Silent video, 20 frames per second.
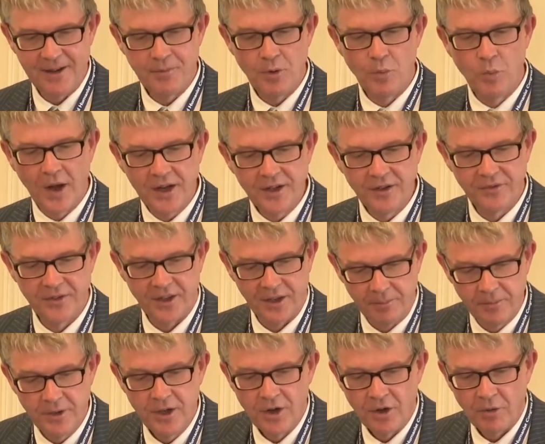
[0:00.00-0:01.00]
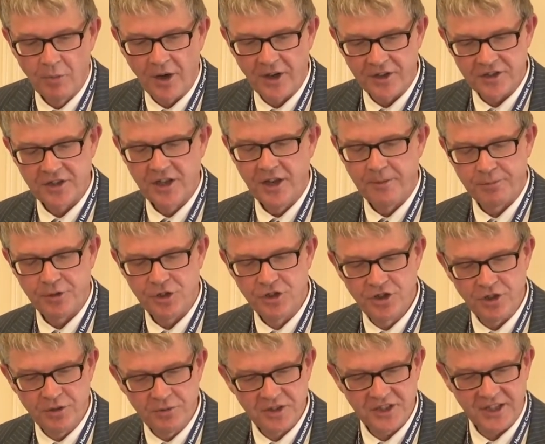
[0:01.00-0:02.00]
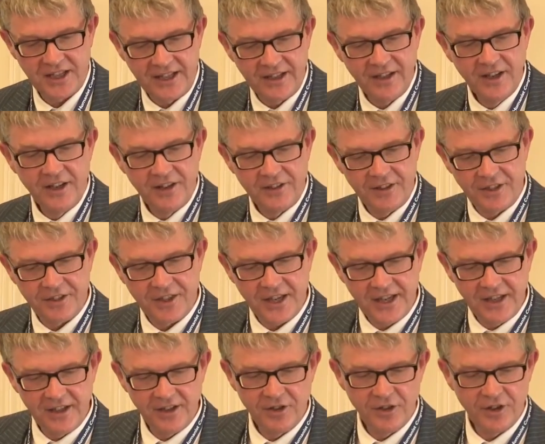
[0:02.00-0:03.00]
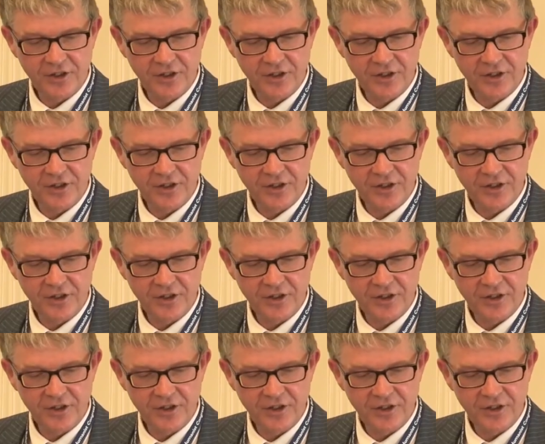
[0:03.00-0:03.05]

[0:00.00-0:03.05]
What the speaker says: One of them was producing the thing